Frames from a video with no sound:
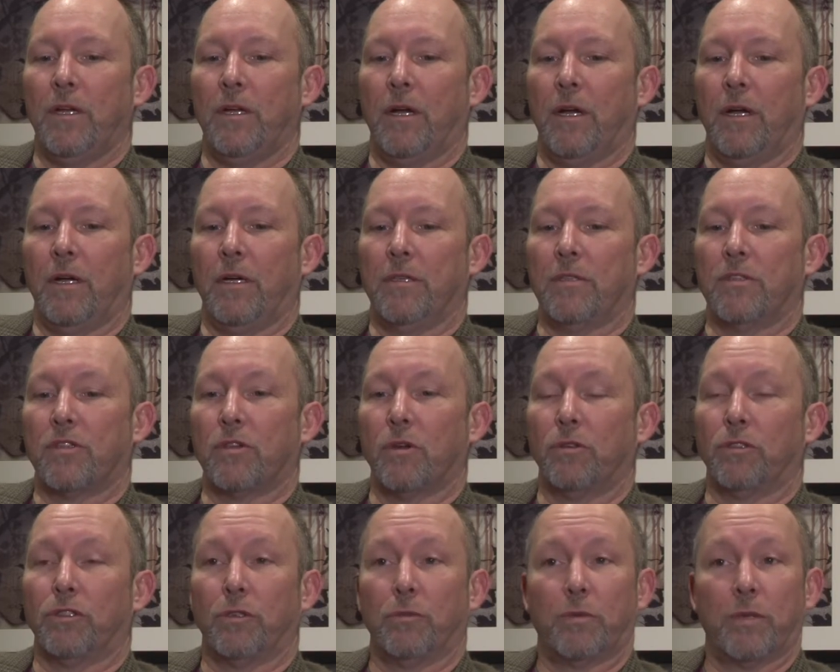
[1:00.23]
uh,
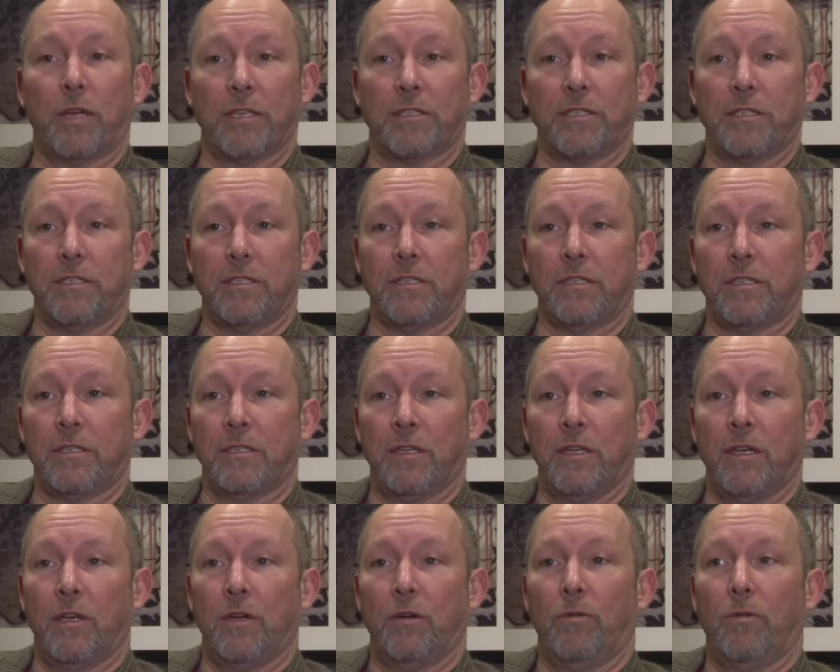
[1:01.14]
social presence,
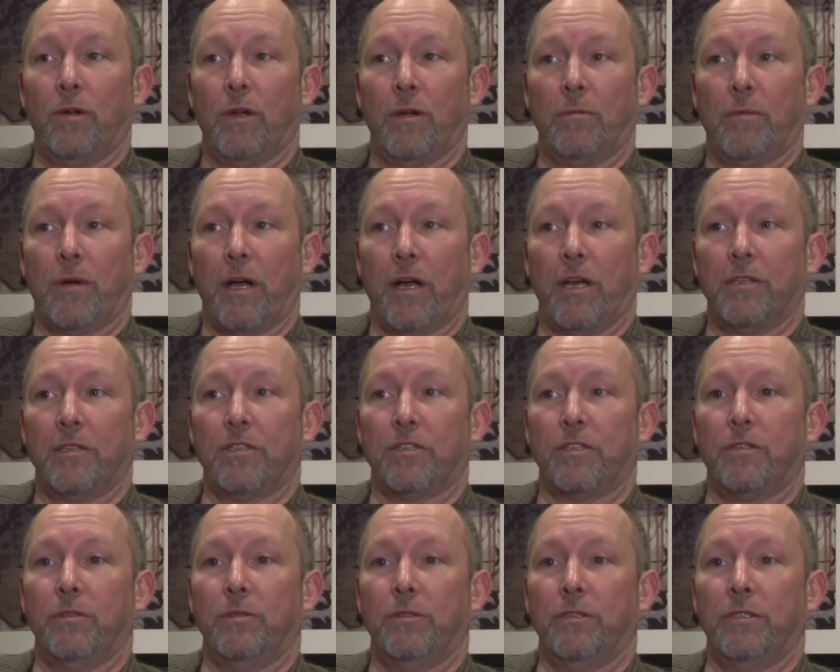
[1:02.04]
whereby the
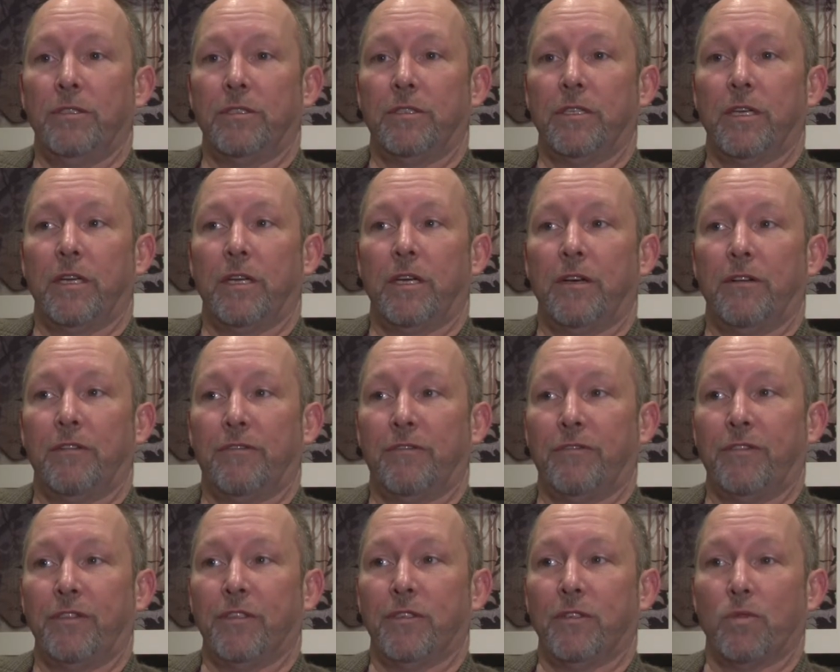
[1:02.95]
student uh,
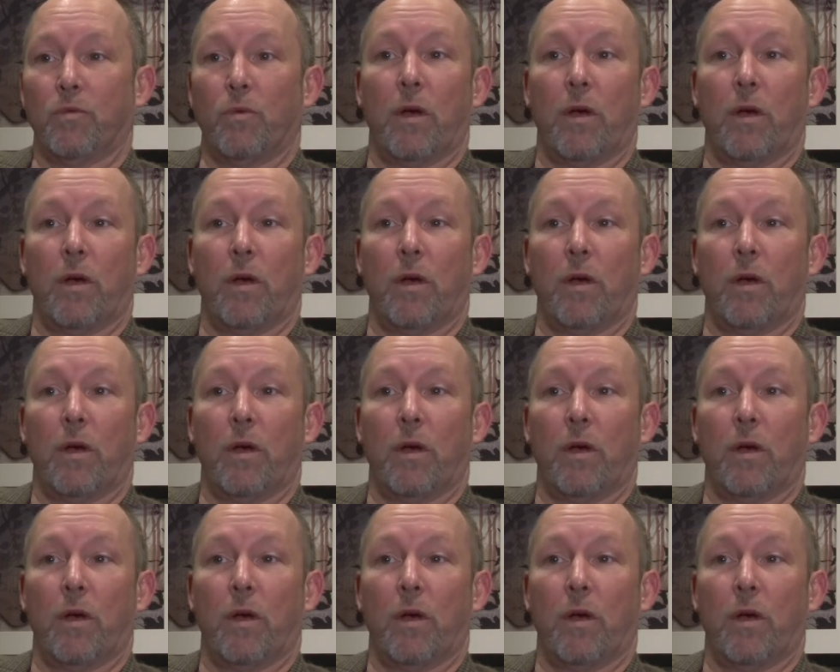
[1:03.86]
feels